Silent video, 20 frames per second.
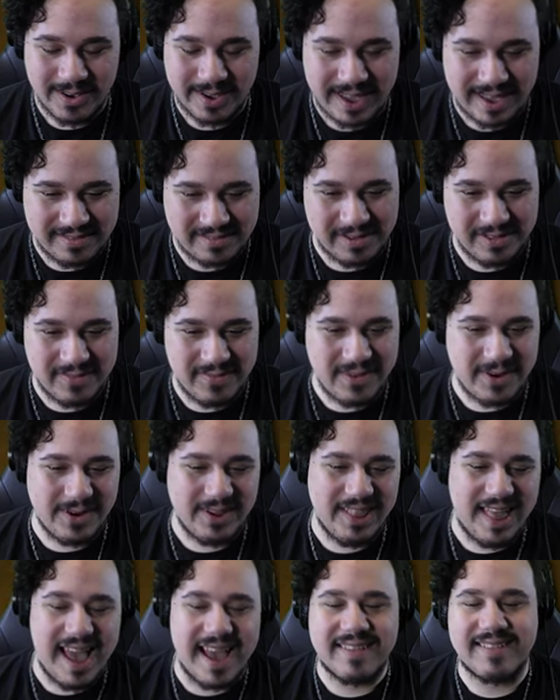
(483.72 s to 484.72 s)
Okay, so the very
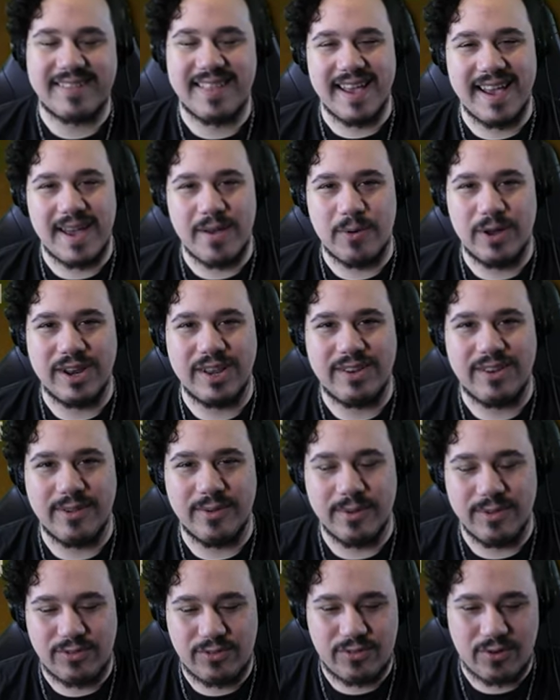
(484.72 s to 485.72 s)
last thing I wanna
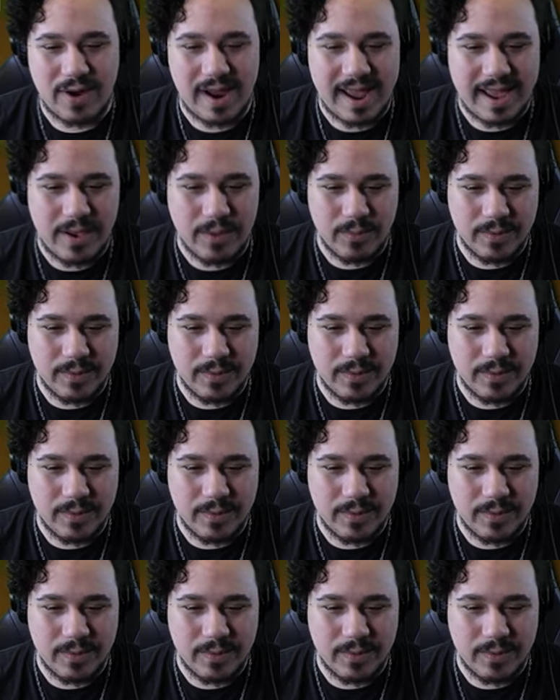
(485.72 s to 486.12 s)
do is try out,